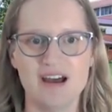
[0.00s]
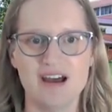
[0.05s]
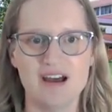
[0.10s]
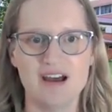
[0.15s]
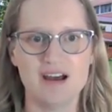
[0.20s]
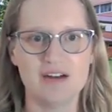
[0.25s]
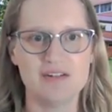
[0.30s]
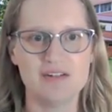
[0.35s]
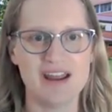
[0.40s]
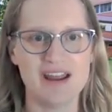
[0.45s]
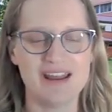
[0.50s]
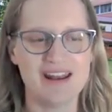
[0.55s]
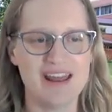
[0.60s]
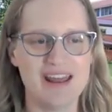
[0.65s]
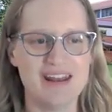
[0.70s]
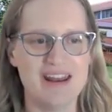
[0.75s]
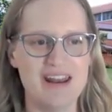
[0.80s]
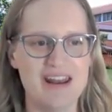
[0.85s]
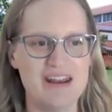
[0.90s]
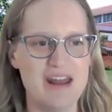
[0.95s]
All right,
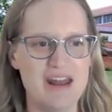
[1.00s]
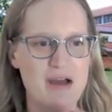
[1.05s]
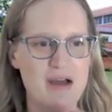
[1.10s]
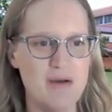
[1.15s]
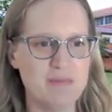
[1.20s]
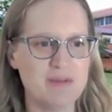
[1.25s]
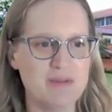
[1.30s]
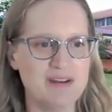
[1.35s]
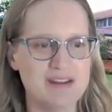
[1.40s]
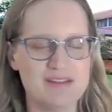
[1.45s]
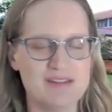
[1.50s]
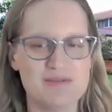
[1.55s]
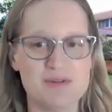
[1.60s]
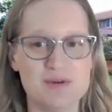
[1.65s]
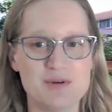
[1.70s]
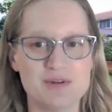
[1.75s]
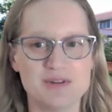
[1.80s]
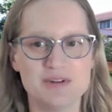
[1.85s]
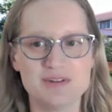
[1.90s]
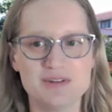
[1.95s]
and now I'm going to give
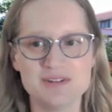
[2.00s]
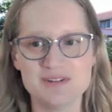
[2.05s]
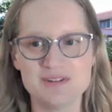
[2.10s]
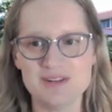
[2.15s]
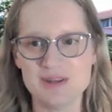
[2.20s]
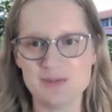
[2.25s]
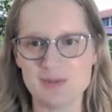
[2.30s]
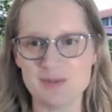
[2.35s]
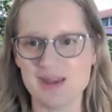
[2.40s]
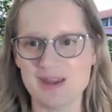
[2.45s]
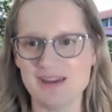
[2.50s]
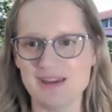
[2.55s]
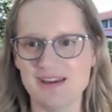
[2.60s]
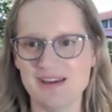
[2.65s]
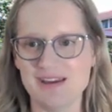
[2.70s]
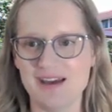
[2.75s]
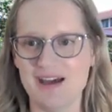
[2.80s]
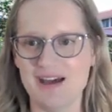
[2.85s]
you a little sneak peek